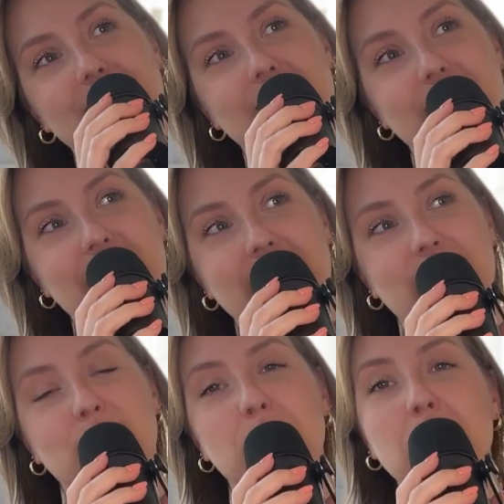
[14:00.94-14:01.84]
like
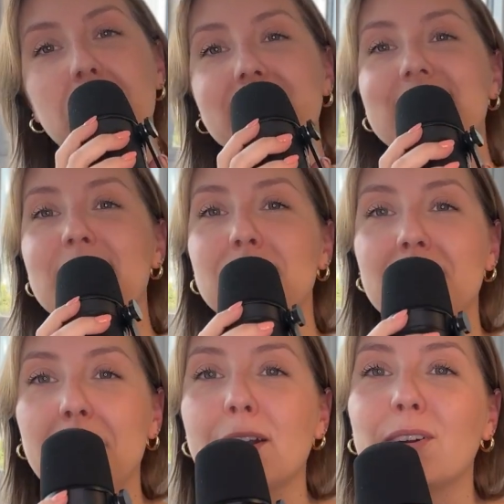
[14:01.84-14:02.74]
it could be, but at the same
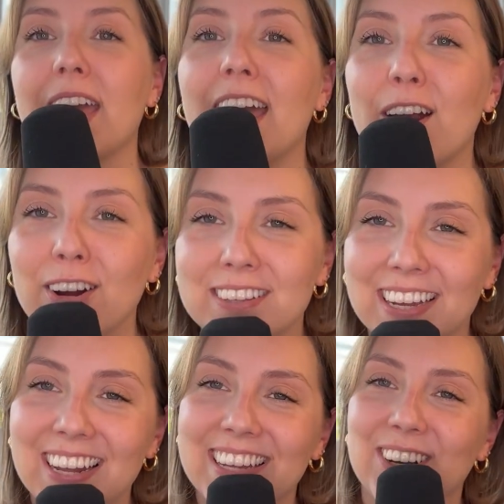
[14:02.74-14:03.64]
time I don't care.
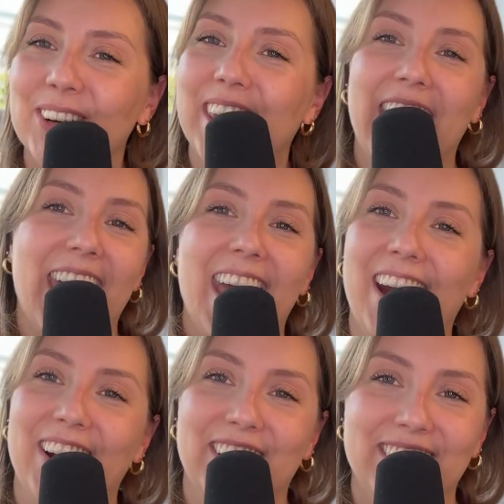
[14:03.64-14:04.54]
I don't
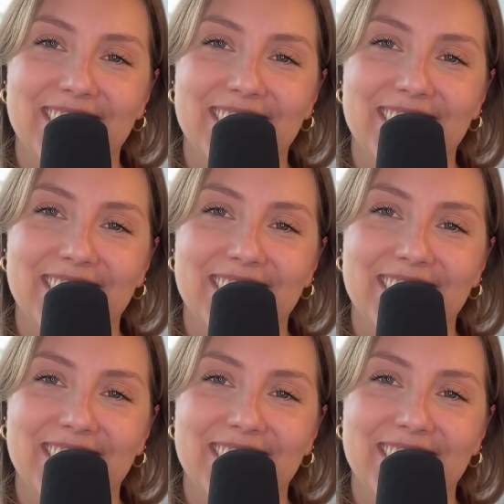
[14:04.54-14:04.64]
care.